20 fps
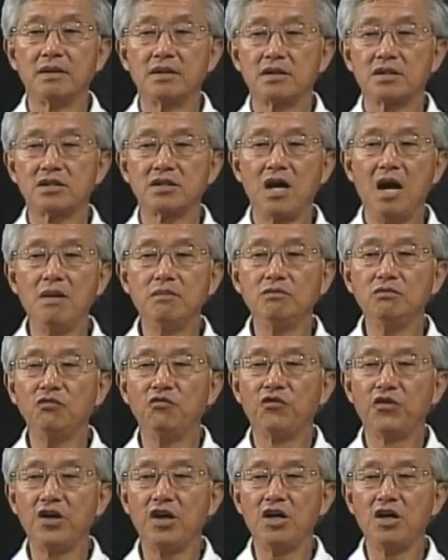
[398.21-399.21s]

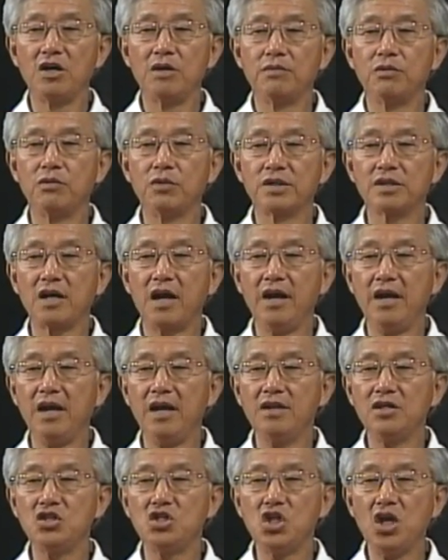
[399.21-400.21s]
Some verb with
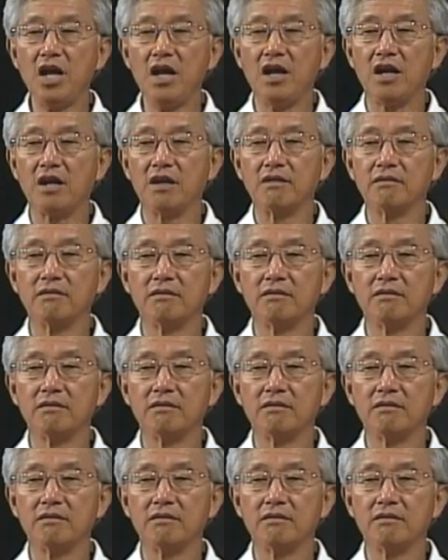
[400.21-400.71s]
ing.